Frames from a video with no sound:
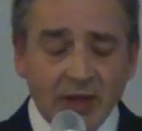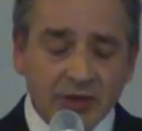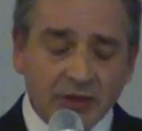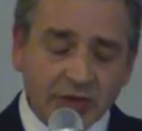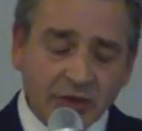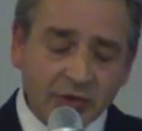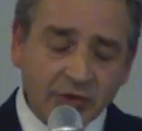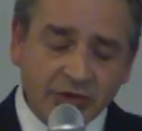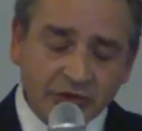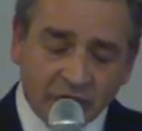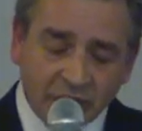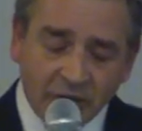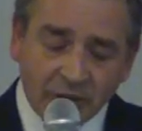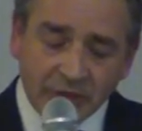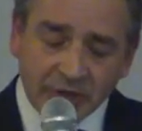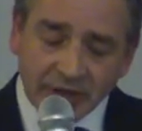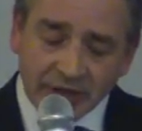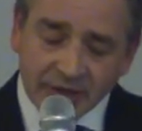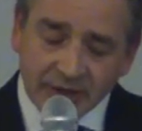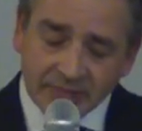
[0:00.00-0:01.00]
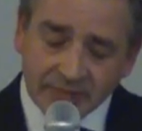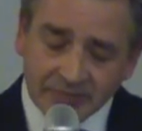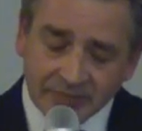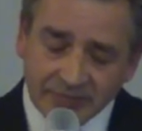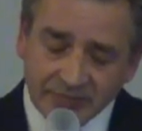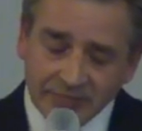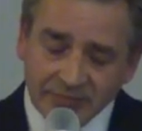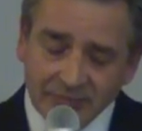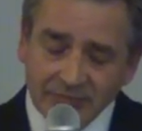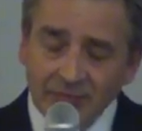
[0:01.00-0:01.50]
So Germany
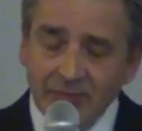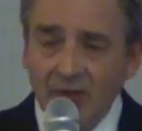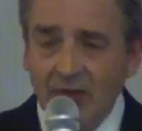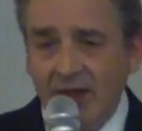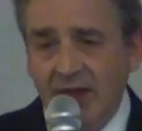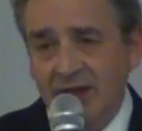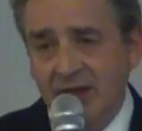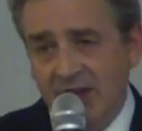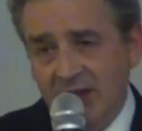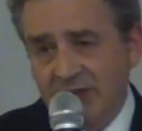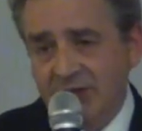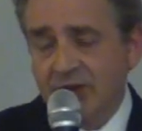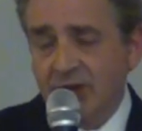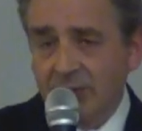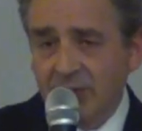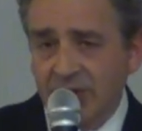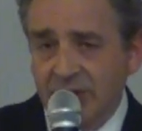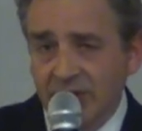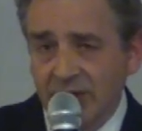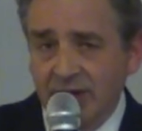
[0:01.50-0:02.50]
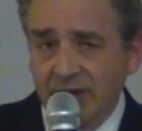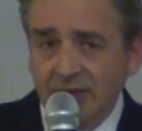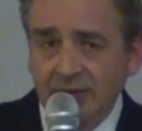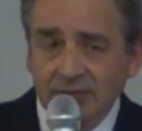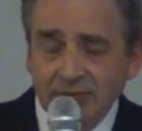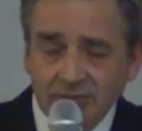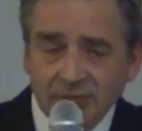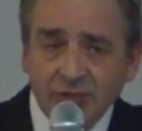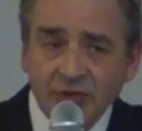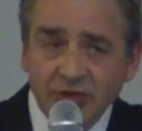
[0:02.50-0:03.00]
is
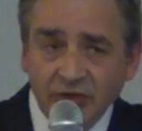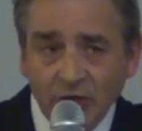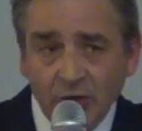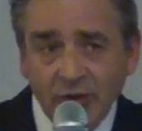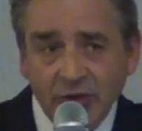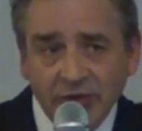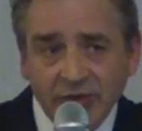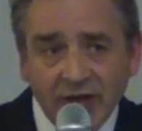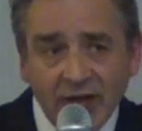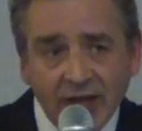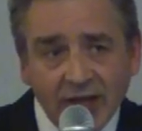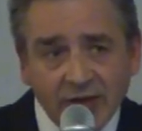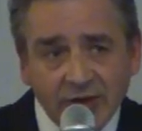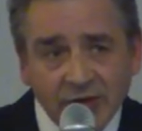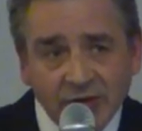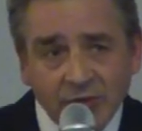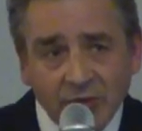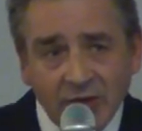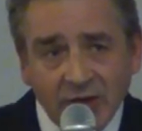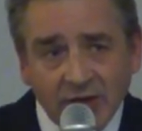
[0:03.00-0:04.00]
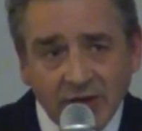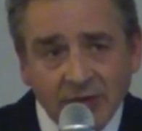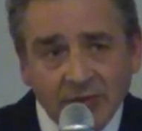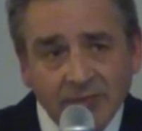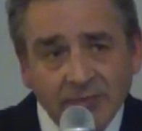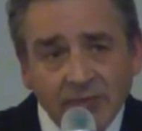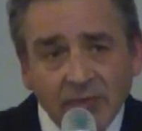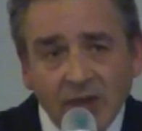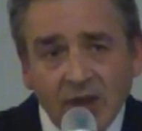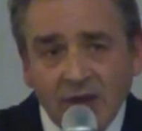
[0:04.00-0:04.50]
committing suicide as well.
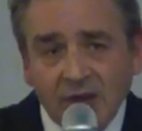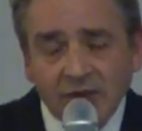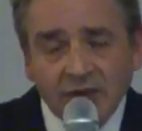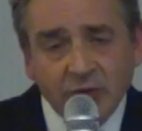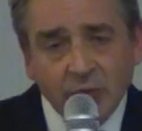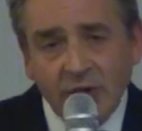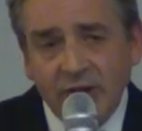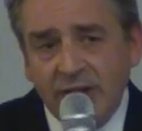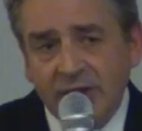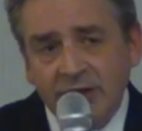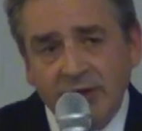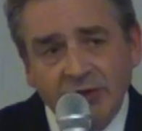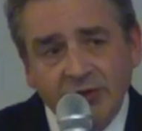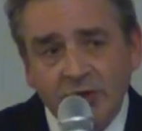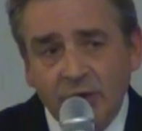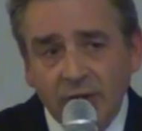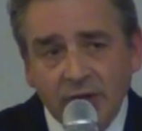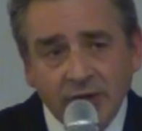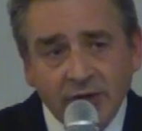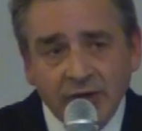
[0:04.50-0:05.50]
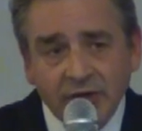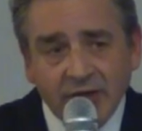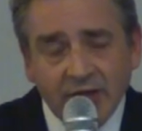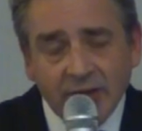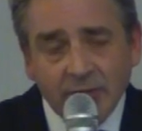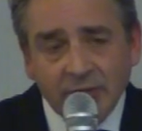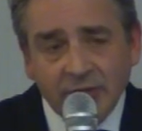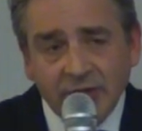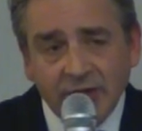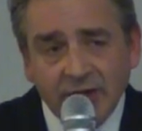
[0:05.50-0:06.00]
Sweden's doing the
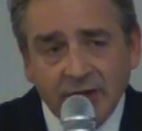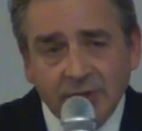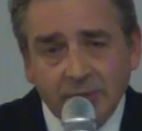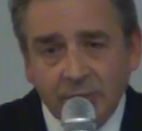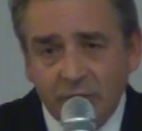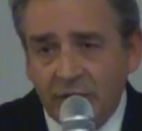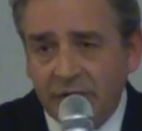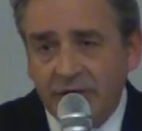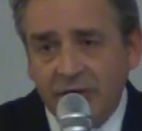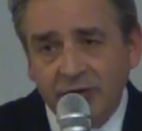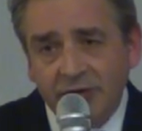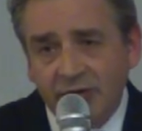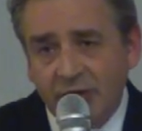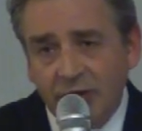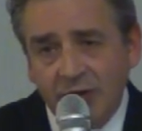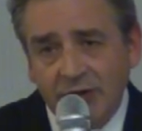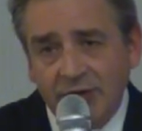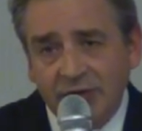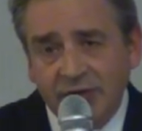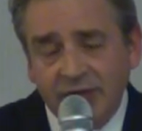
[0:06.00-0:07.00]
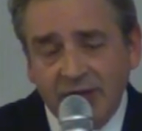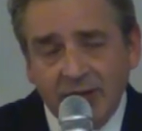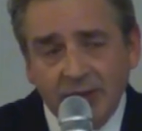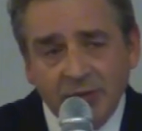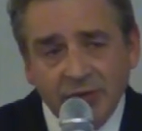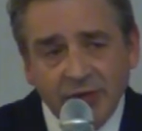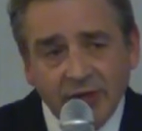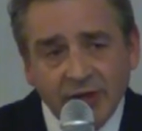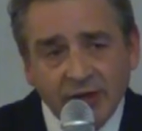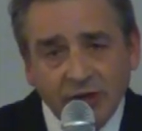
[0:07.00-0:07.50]
same thing, Britain's doing the
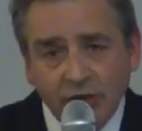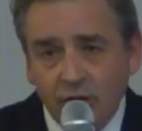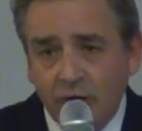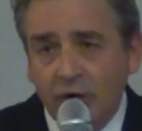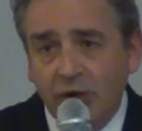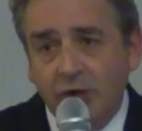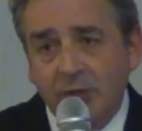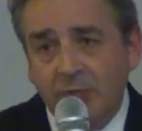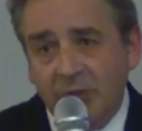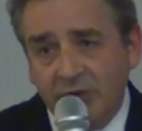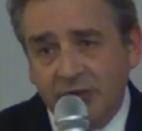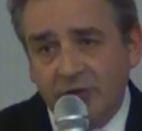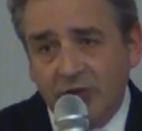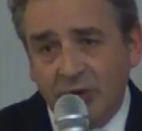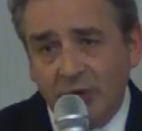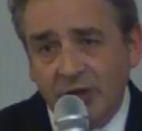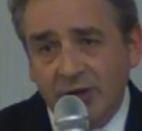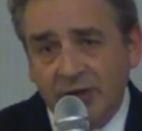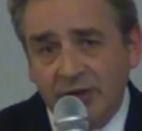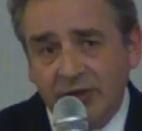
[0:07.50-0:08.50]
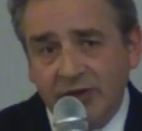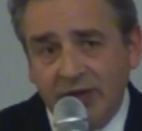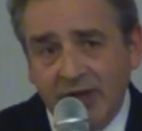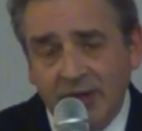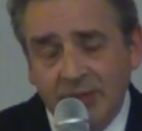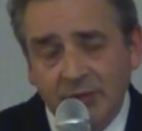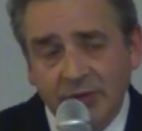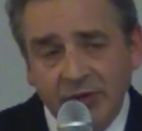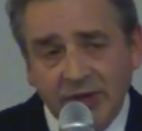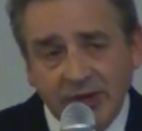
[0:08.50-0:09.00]
same thing, Europe is doing the
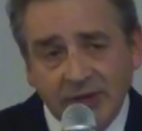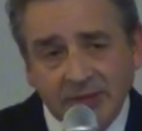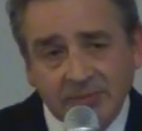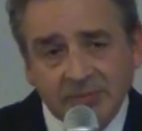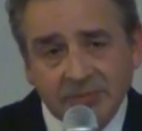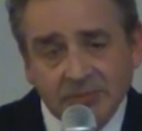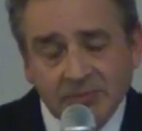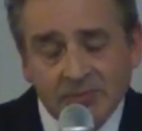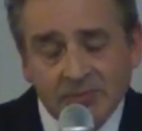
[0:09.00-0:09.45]
same thing.